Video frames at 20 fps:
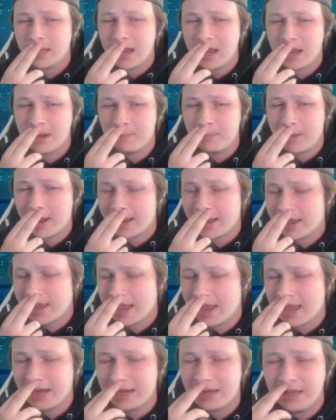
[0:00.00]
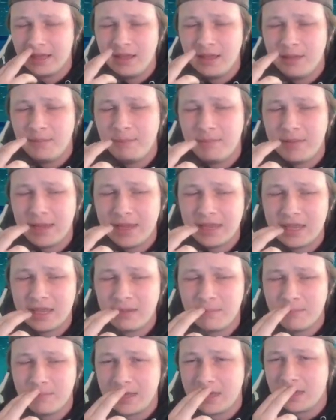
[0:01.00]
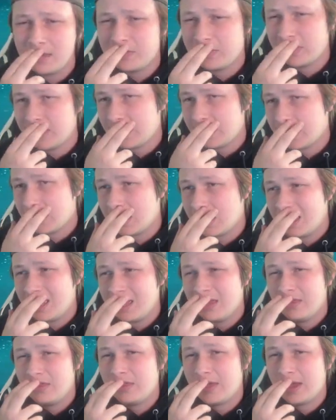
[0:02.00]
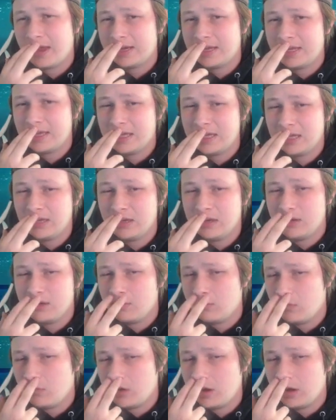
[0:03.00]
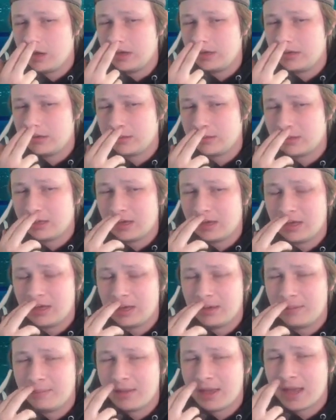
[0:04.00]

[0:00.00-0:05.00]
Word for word: in my head, making me think that he was um